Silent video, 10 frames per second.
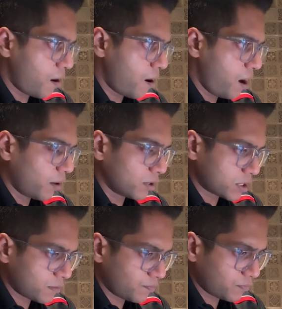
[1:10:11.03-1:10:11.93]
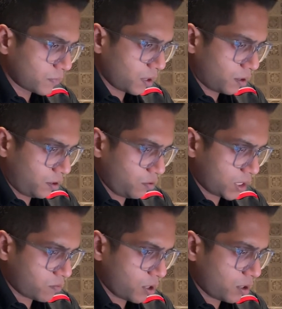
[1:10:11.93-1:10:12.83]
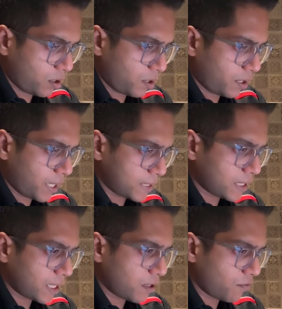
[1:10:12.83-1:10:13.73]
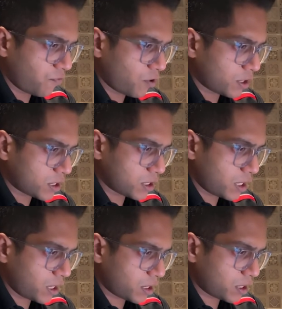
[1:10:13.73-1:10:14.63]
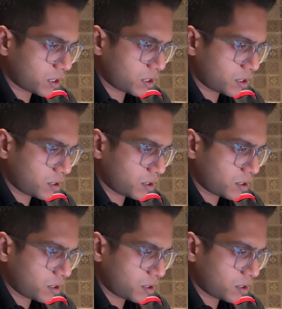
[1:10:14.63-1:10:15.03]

Anyways, US 100, NASDAQ down 46.